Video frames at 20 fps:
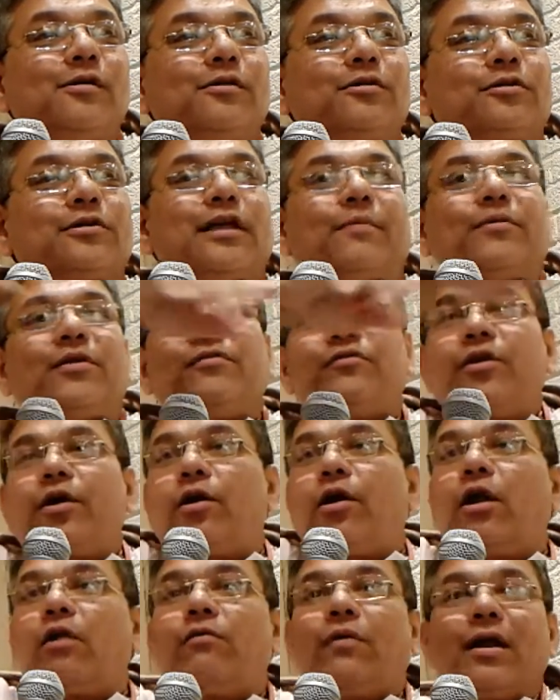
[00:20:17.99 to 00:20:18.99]
So that means we are
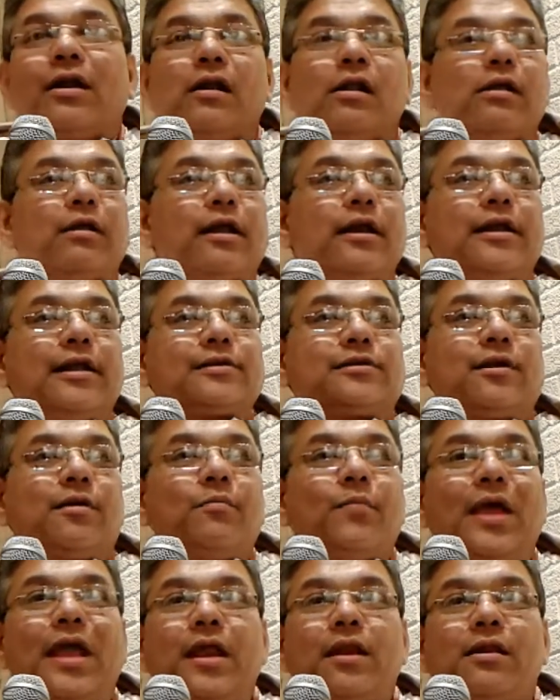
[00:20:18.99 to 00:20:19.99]
all one. It doesn't
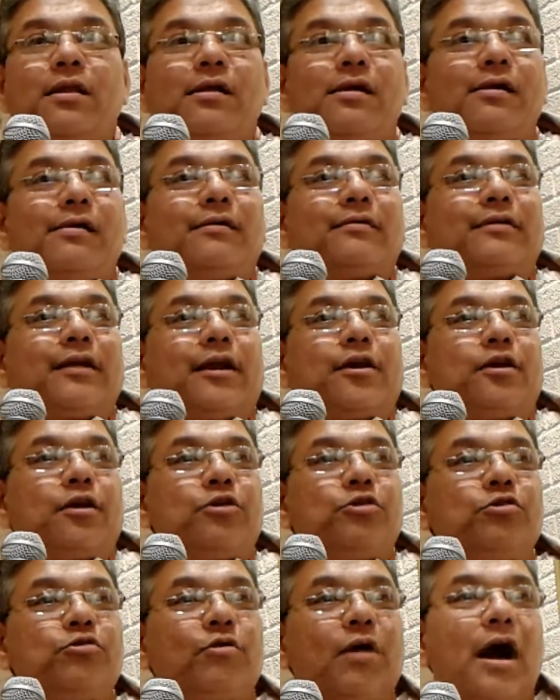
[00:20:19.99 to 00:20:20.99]
mean that
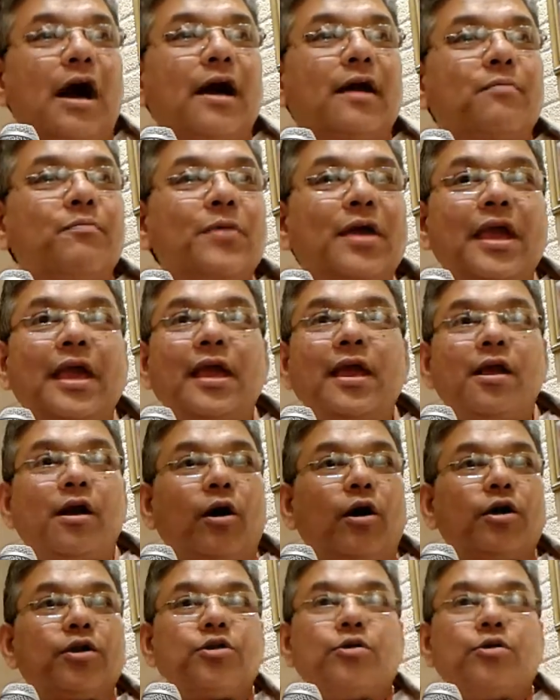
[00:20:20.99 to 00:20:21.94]
you are me or